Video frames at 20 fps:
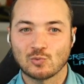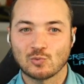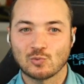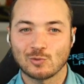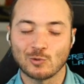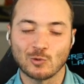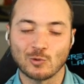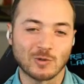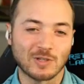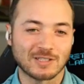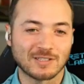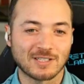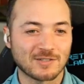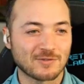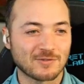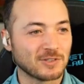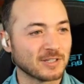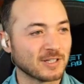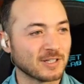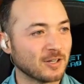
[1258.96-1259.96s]
Oh, that doesn't
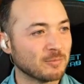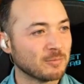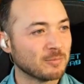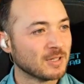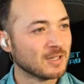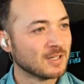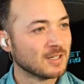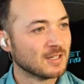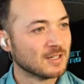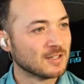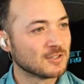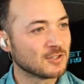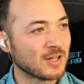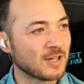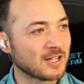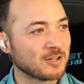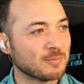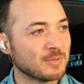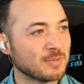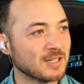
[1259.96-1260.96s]
really help. So
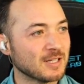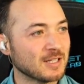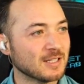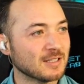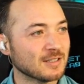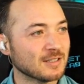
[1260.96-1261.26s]
that could be